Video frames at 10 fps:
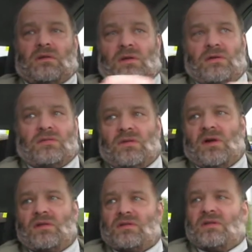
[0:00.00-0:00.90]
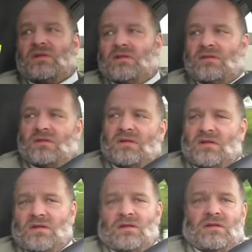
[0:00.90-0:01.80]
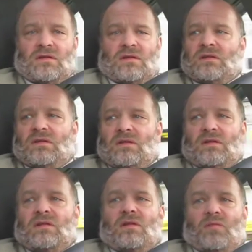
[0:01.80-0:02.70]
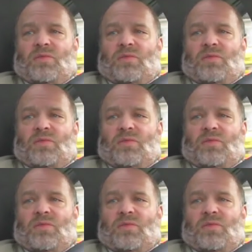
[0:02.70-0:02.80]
I don't know how you can, you know,